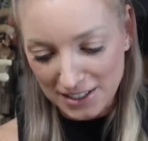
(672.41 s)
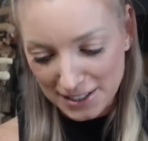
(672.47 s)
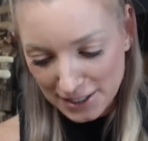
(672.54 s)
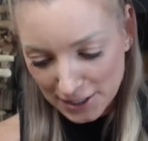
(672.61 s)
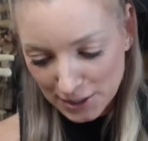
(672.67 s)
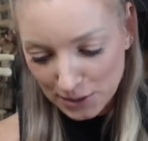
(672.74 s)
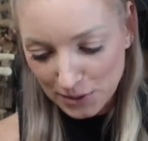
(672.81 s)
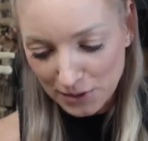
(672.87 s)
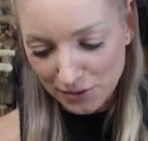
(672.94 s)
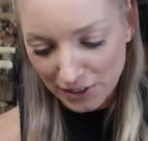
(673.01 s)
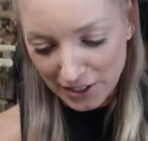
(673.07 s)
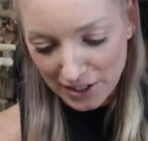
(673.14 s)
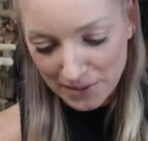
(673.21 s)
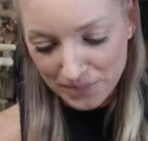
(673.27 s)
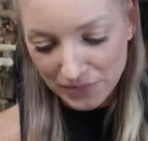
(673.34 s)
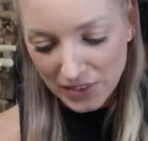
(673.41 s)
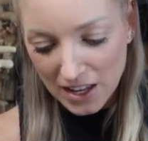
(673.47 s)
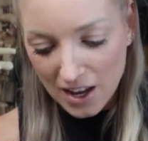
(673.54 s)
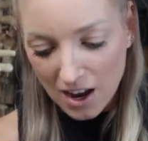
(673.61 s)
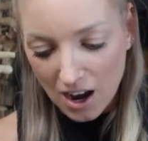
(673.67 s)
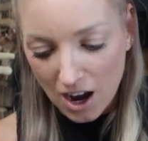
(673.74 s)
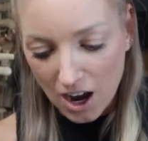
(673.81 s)
to suit a flare-up.
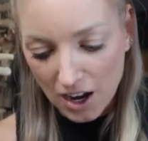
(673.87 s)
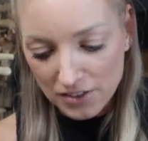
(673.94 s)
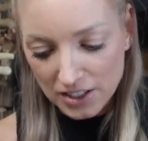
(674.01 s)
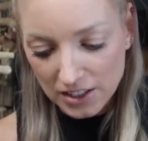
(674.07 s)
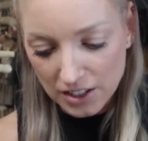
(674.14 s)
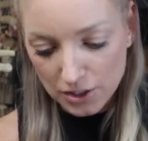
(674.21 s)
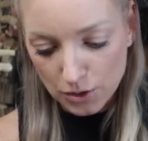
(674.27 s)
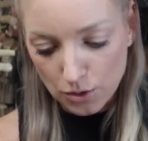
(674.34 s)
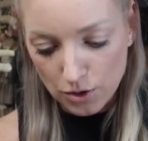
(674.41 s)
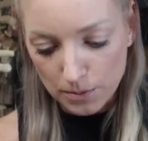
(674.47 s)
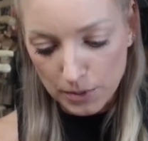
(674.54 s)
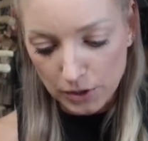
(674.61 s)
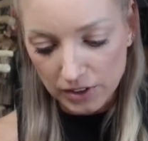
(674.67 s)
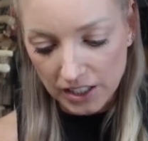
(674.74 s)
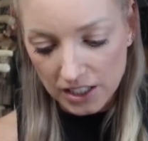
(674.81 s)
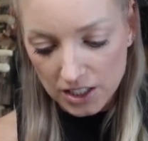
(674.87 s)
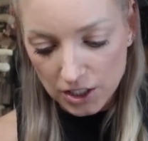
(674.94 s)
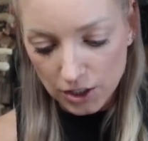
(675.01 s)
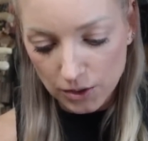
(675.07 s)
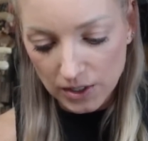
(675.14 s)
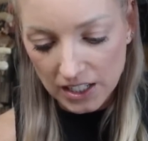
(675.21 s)
Often there's a hormone link too.